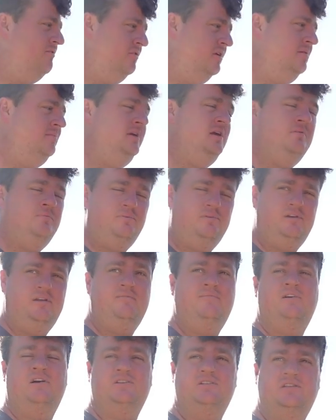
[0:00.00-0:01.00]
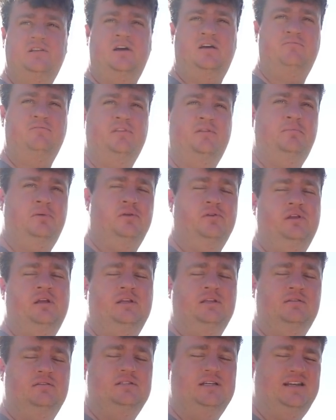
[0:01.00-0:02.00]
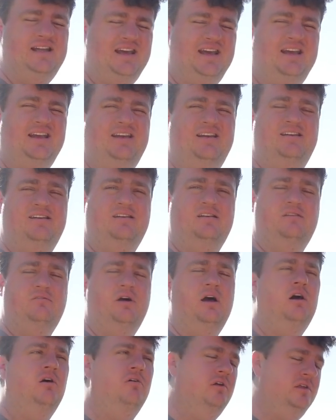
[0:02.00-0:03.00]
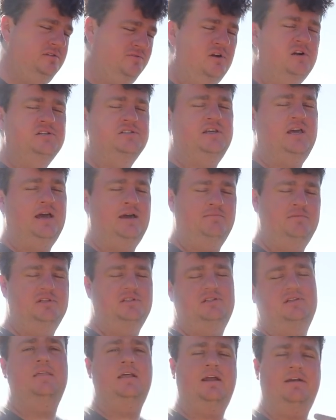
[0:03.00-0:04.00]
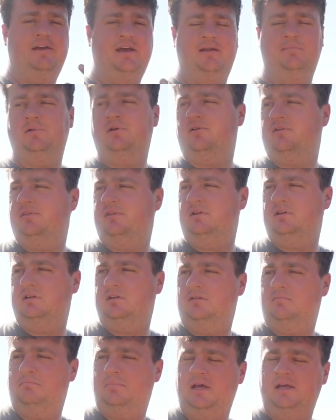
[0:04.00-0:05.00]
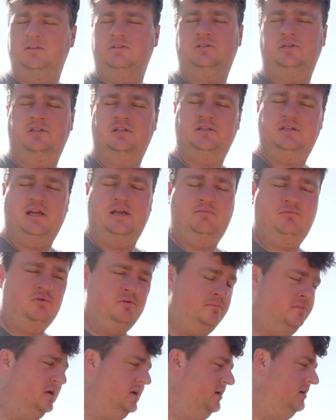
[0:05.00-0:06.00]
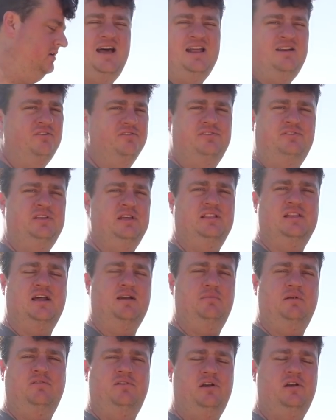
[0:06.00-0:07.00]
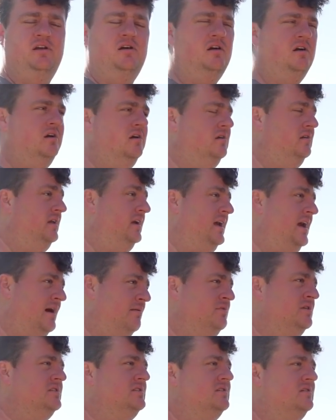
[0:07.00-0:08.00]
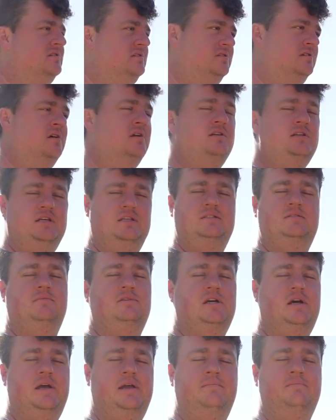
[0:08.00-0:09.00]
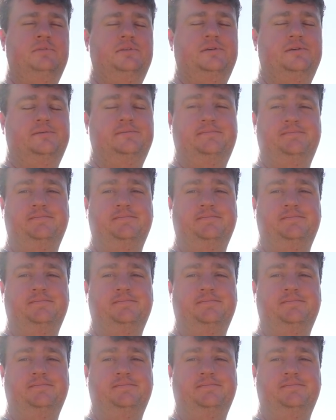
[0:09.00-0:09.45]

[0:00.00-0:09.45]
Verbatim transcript: I wanna be pretty much done with the building today well as far as the cabinets. Then I got to build the bench and the table, but I don't think that would be very hard. The cabinets are going to take some time, so.